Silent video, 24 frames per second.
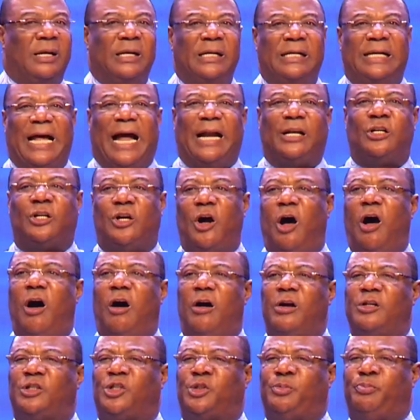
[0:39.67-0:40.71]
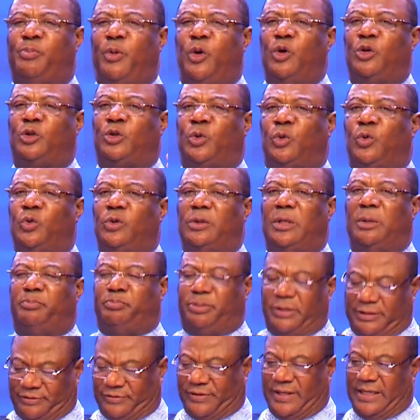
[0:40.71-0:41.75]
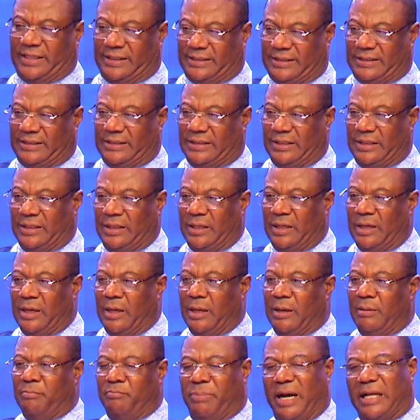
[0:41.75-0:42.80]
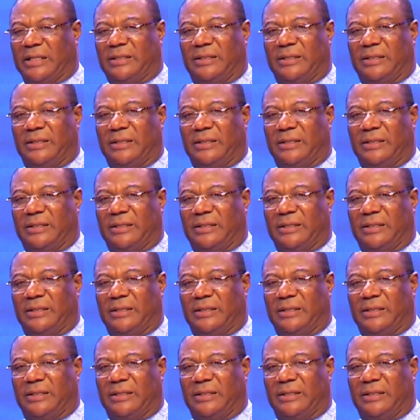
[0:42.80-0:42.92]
that God spoke through the prophets. But